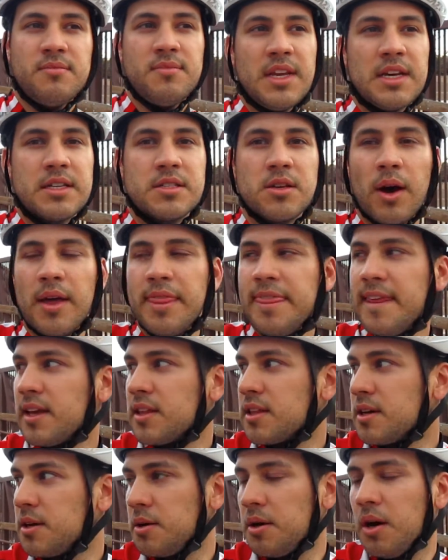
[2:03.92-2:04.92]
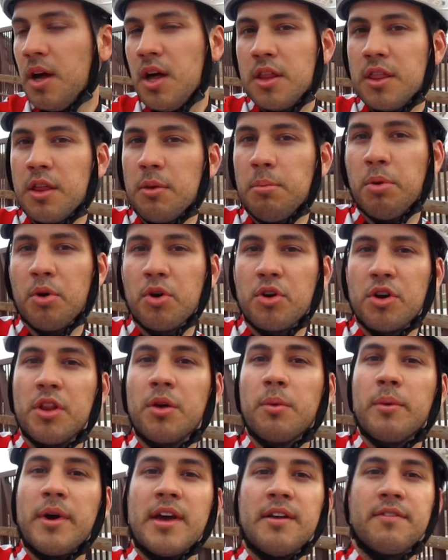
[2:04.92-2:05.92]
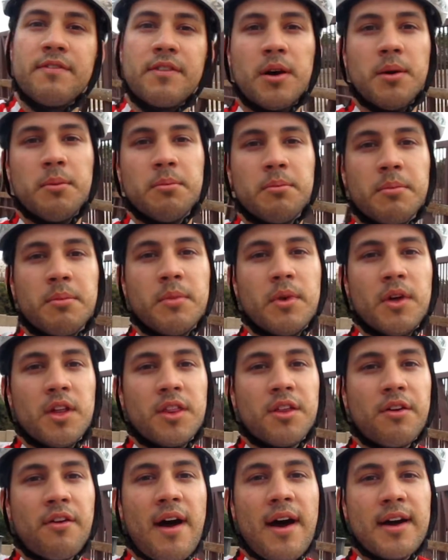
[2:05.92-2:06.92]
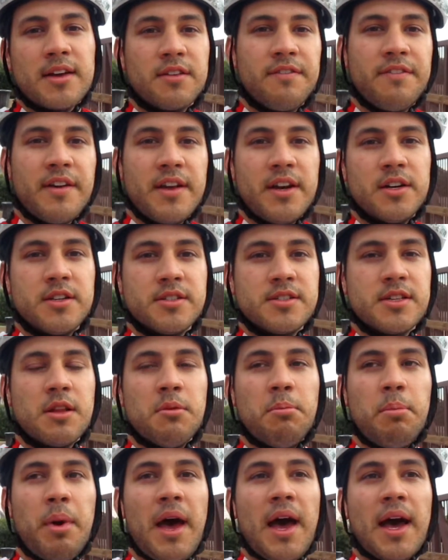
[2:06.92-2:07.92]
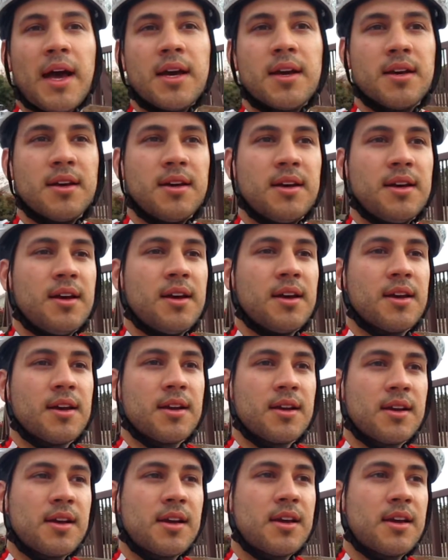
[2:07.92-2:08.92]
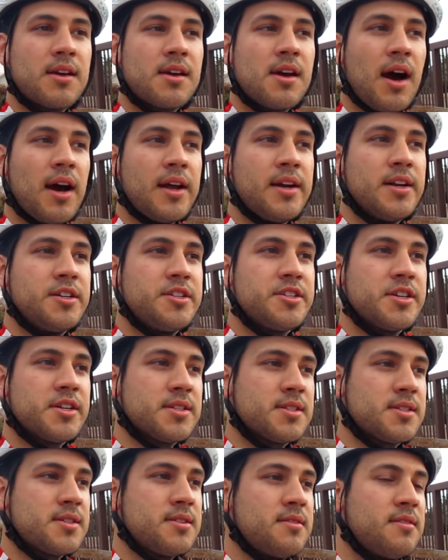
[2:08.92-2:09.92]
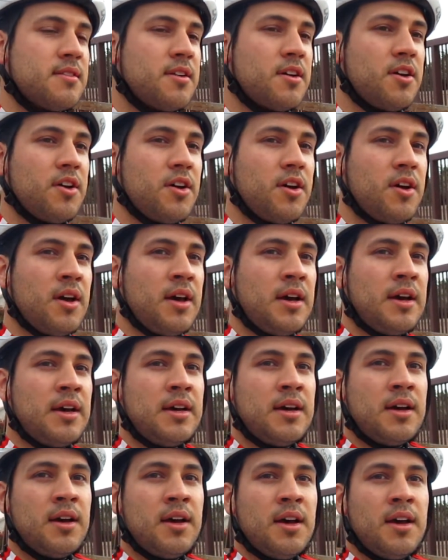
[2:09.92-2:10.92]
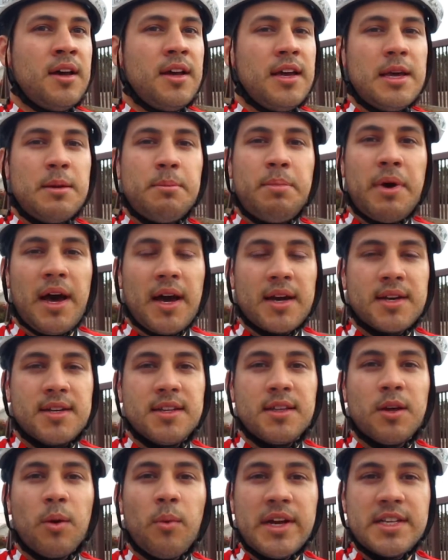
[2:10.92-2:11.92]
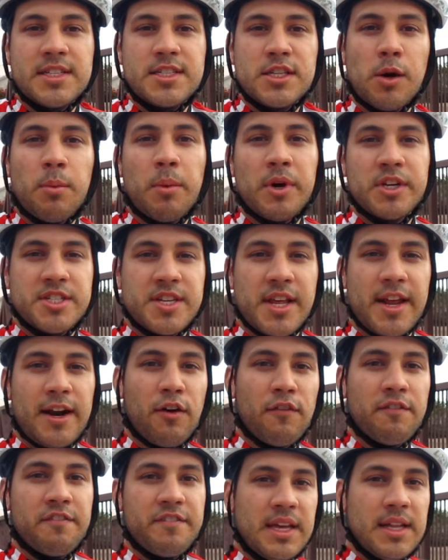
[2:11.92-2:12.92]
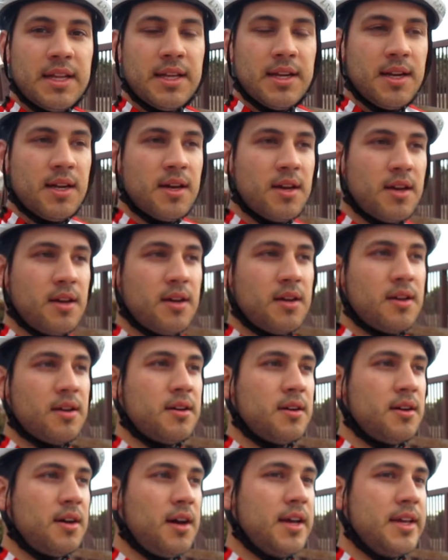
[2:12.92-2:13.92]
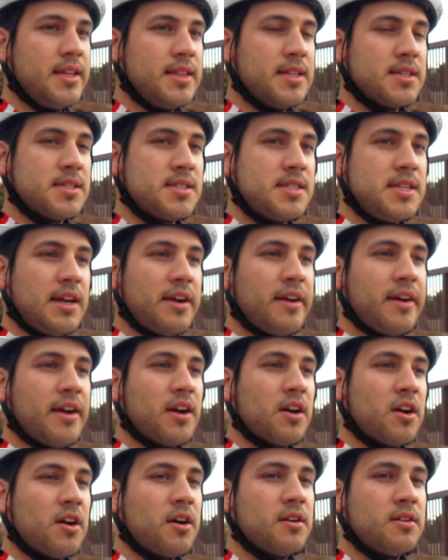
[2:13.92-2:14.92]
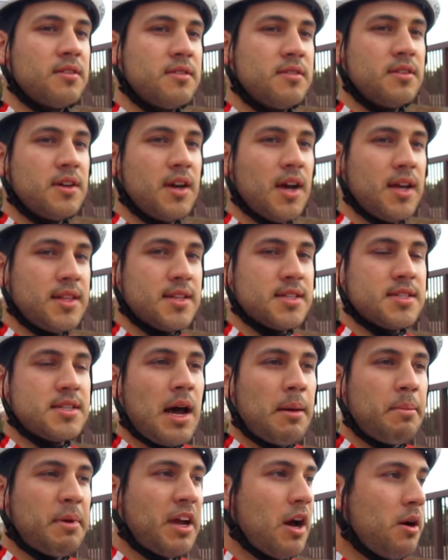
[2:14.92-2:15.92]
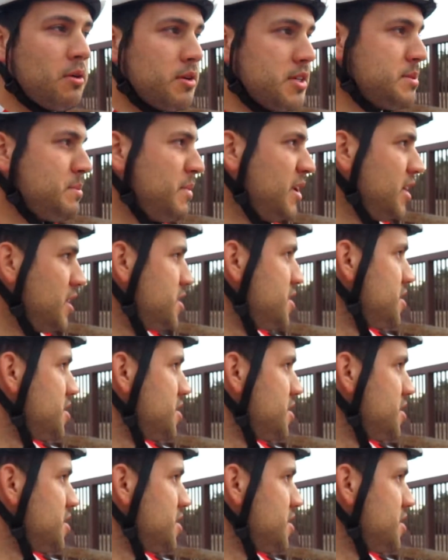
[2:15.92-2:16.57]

So I think the bulk of the weight from the rack, the fenders, and the bag kind of just impacted the weight so much that I don't feel it in the steering or in the stop and go as much.